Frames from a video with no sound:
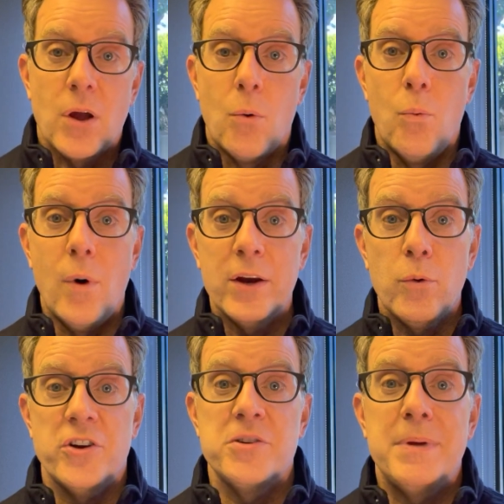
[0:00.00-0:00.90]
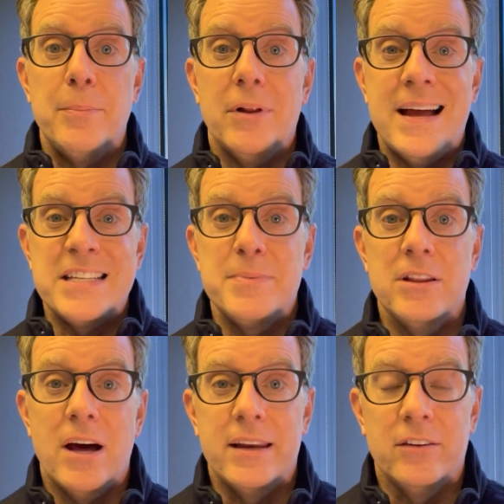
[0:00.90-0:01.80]
One question people ask me a
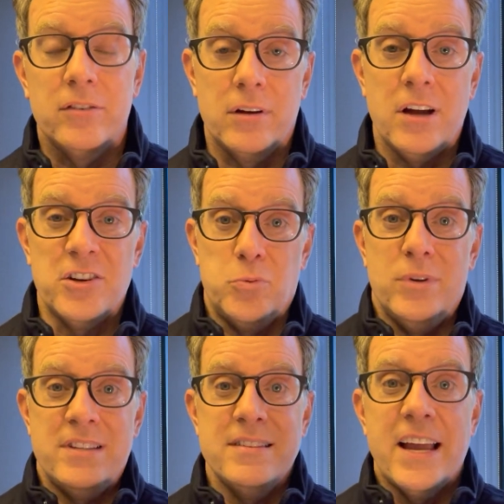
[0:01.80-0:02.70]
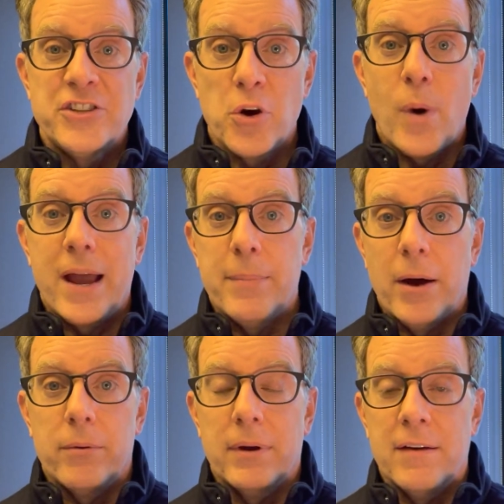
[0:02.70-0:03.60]
lot is, gosh, what's this HOA
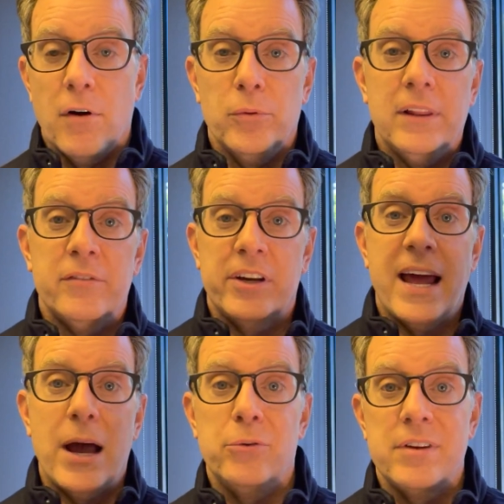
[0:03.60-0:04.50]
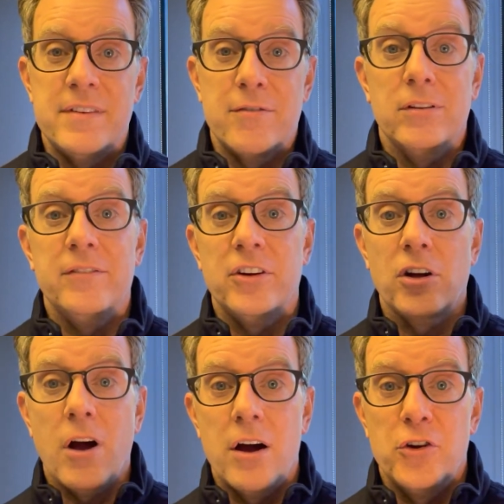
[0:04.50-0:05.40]
about? I've only lived in a house. I've never lived in a
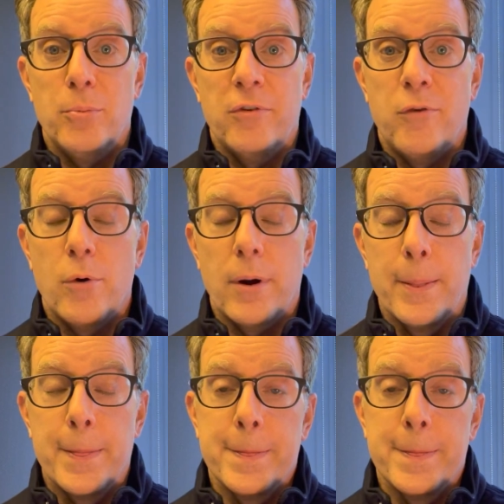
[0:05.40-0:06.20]
condo before.